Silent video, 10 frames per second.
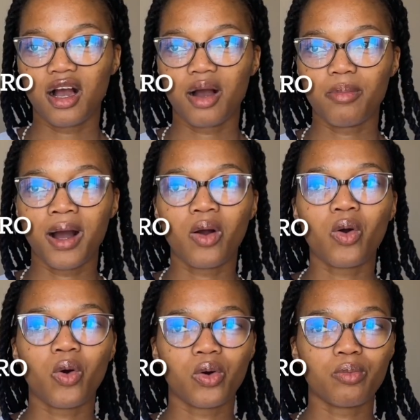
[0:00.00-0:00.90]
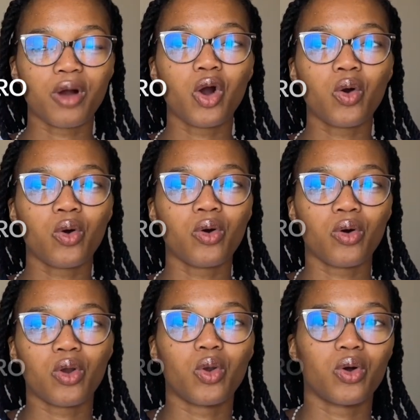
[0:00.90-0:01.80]

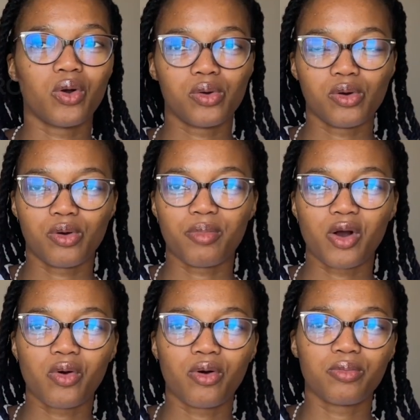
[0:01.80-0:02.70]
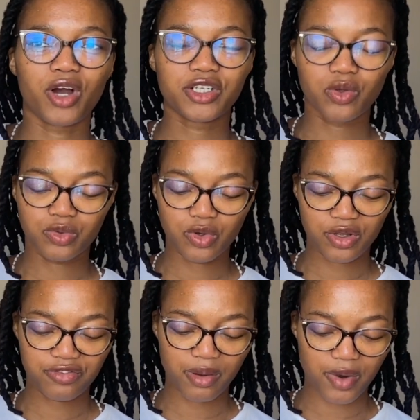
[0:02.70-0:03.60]
Maholo, or Mahobo. I don't know
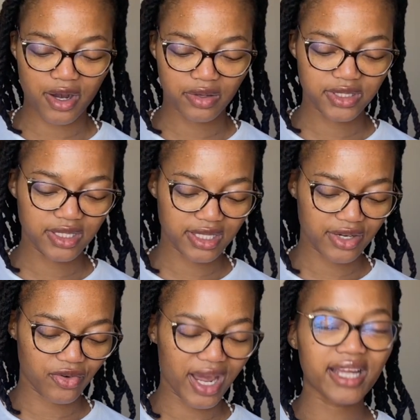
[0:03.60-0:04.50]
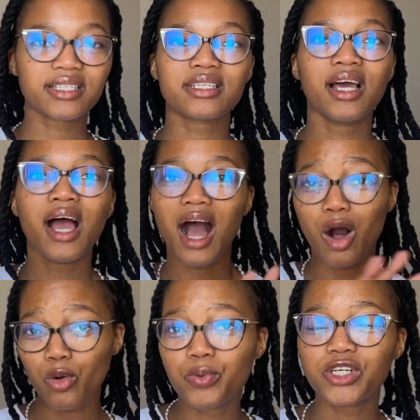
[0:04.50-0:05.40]
if I'm pronouncing that right. I
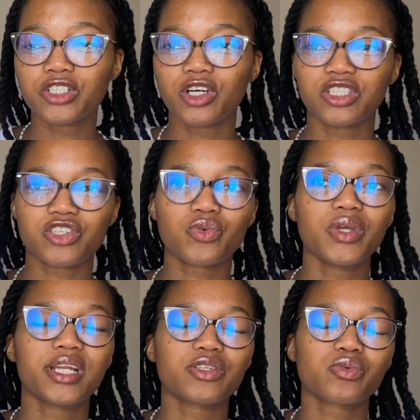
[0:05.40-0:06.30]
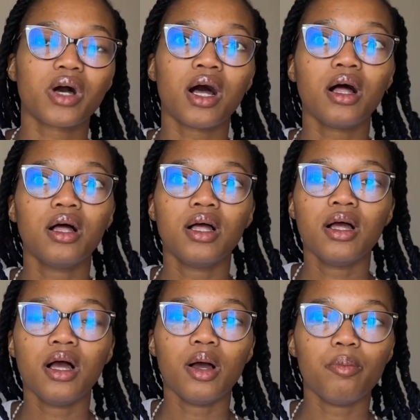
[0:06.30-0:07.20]
will put it on the screen as well.
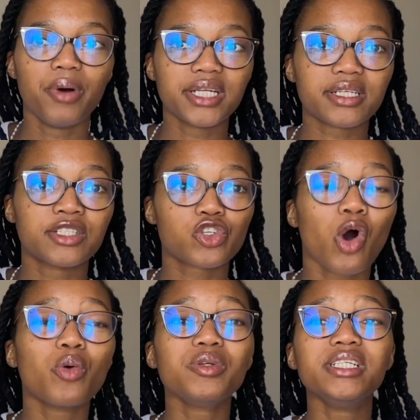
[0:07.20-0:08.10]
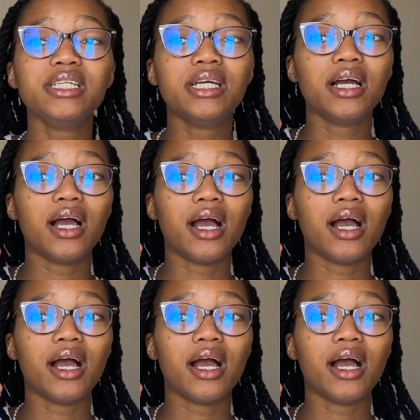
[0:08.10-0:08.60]
But it's only